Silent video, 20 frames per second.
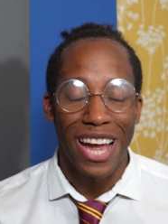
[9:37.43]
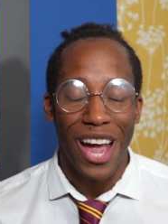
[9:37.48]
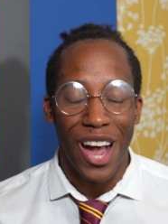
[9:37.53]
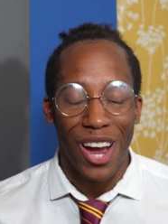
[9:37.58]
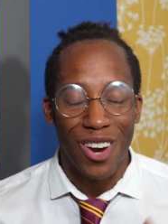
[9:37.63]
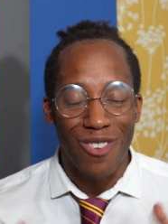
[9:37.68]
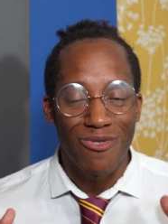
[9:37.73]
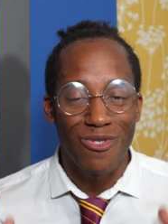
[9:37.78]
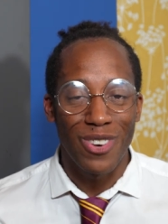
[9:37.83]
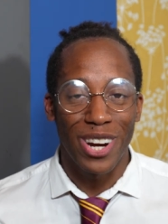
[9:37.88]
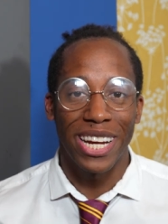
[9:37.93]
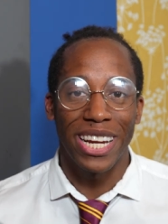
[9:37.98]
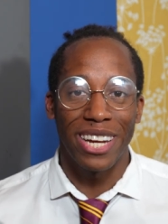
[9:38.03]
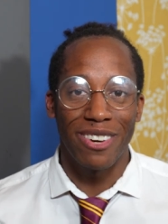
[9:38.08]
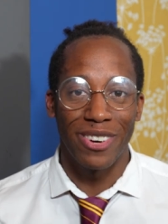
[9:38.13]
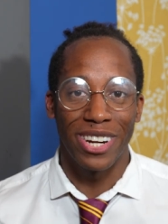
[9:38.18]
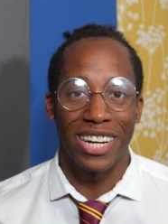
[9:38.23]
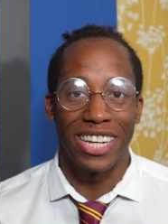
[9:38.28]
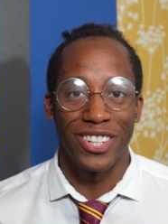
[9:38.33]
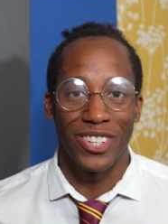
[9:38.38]
I really,
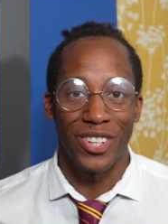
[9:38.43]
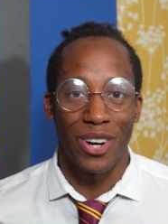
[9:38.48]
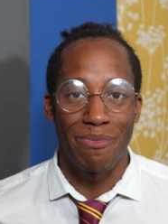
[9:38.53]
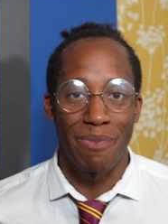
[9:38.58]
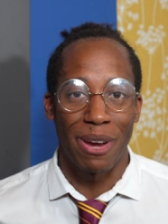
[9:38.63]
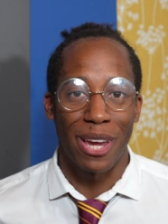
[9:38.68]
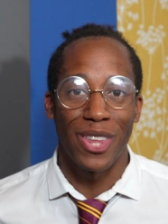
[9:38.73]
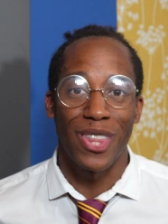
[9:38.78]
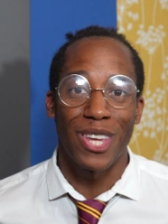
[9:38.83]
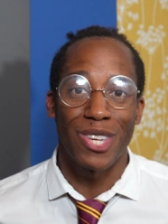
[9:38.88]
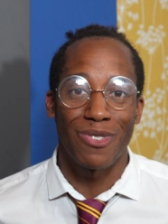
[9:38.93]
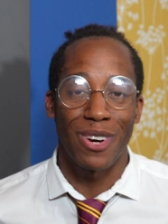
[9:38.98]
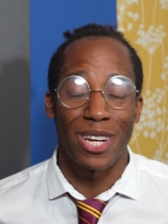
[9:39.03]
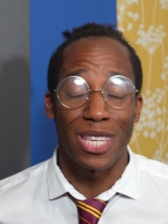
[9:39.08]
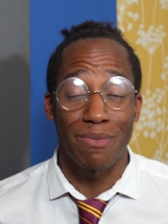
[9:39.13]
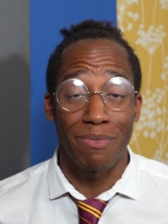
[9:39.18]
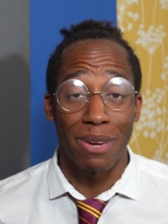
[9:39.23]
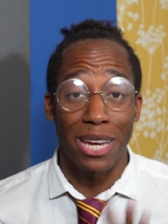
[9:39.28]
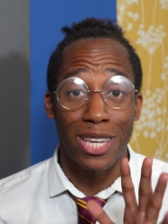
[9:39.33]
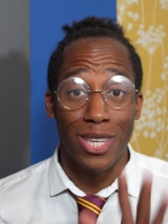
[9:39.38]
really enjoy bringing this
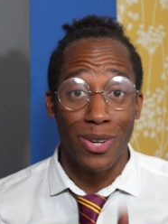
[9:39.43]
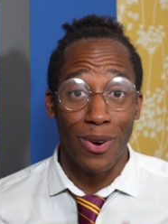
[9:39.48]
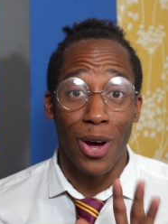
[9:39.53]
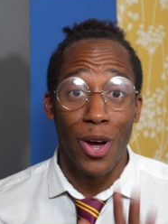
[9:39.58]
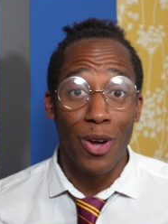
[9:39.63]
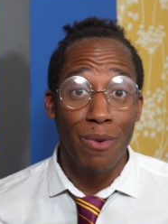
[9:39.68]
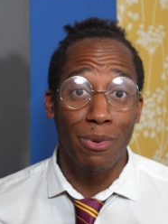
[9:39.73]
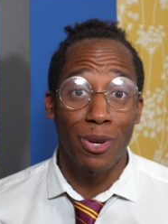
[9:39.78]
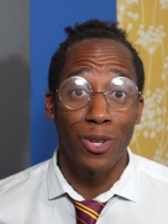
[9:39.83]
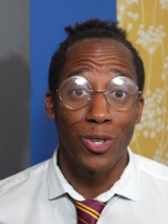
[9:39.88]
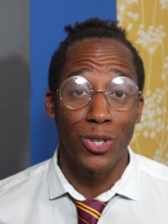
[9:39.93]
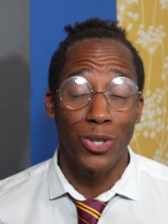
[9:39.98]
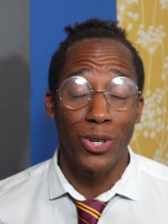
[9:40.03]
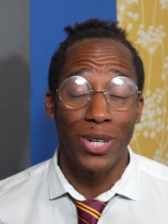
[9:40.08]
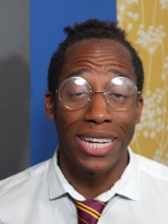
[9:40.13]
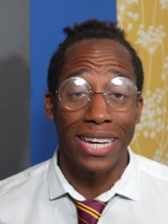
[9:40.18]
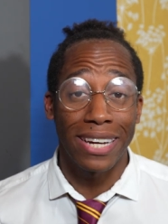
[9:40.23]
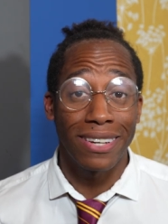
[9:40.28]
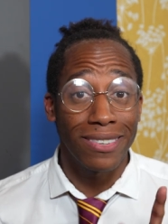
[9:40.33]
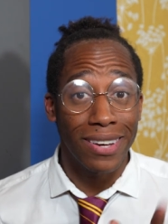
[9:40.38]
recipe, so I hope you enjoyed
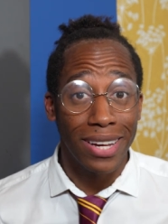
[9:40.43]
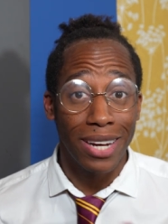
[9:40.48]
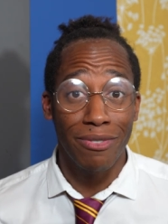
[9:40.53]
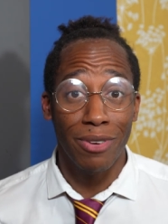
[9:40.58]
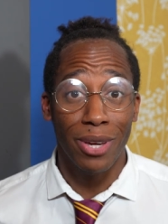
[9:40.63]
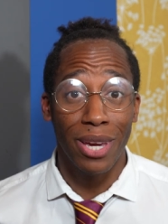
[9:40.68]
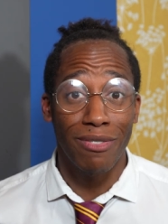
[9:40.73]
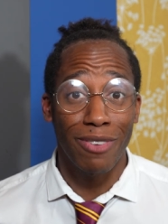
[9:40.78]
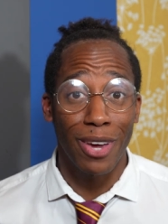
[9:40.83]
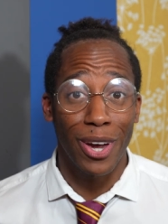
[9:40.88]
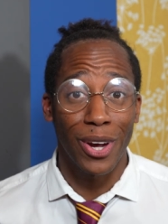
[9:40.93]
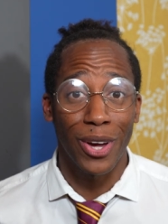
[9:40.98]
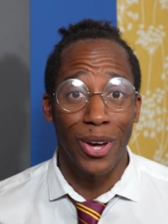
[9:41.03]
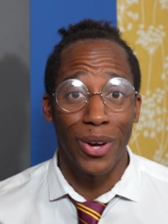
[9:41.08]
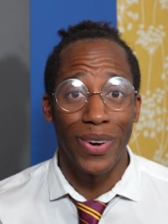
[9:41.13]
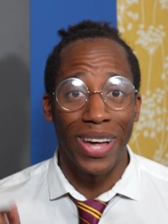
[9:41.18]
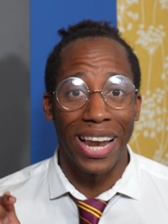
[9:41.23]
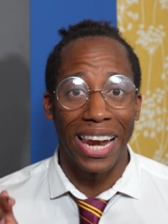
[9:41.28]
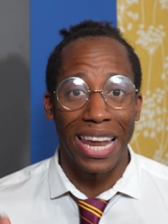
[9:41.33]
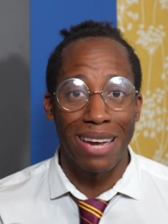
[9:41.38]
it, and if you give it a
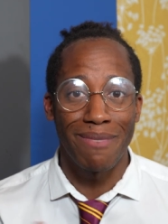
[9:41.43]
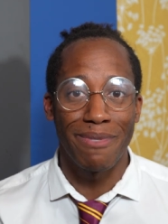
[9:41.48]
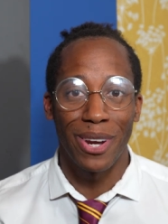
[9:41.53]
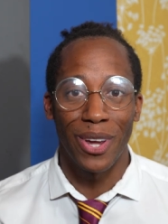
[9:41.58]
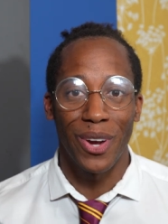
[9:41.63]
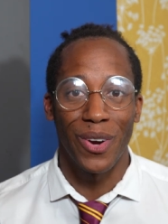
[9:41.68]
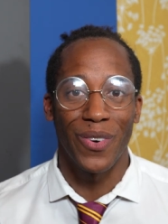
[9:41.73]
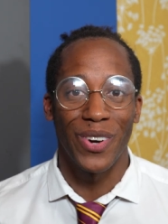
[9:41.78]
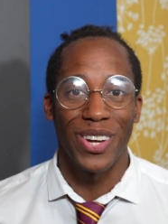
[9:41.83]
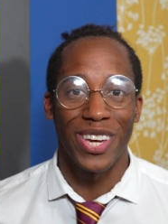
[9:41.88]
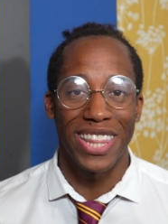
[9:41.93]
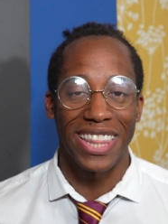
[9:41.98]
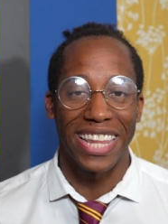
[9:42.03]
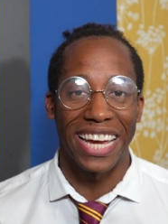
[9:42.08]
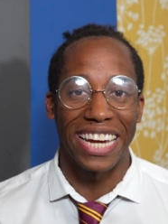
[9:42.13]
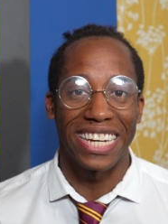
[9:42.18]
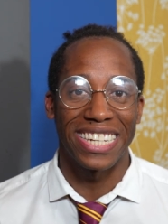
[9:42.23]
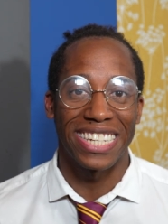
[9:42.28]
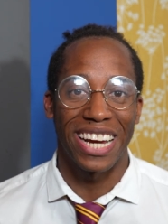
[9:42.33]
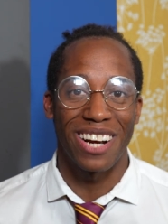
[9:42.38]
go, let me know what you
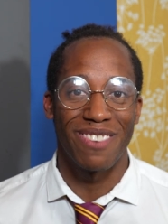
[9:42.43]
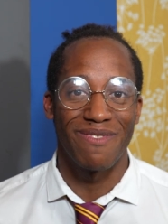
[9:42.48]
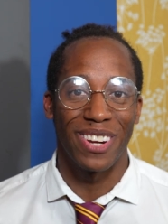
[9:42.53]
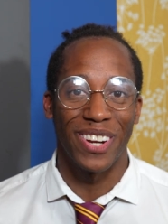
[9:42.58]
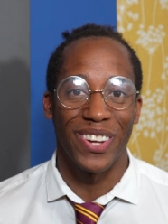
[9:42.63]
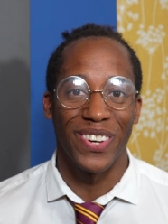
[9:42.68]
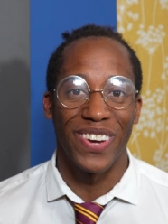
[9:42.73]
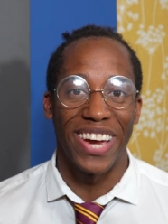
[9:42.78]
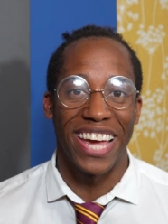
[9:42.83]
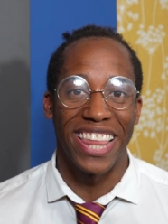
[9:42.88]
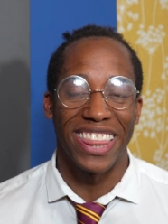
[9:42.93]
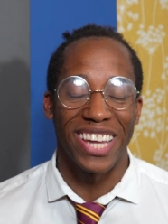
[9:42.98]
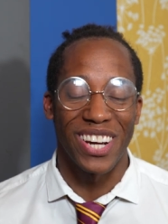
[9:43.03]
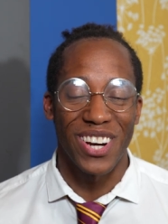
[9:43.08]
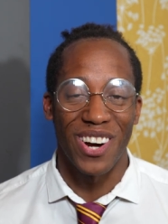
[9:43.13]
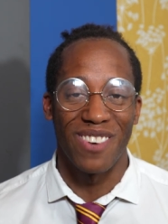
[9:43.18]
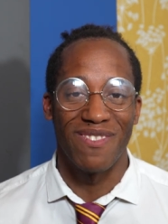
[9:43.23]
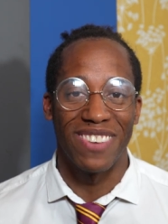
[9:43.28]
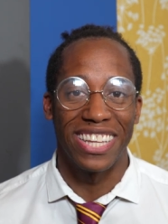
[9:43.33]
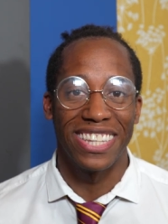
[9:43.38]
think down below in the
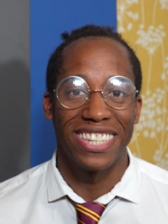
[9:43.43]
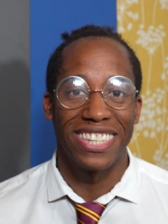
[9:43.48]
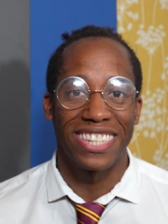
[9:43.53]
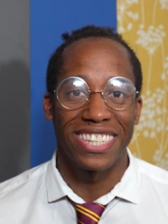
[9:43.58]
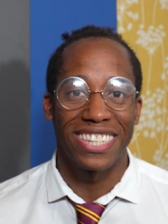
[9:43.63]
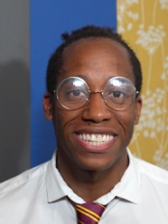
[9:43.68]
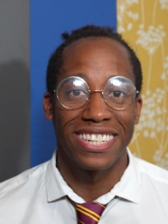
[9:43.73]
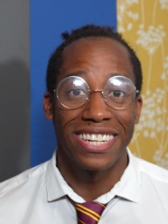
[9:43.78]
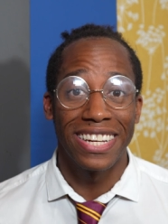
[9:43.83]
comments.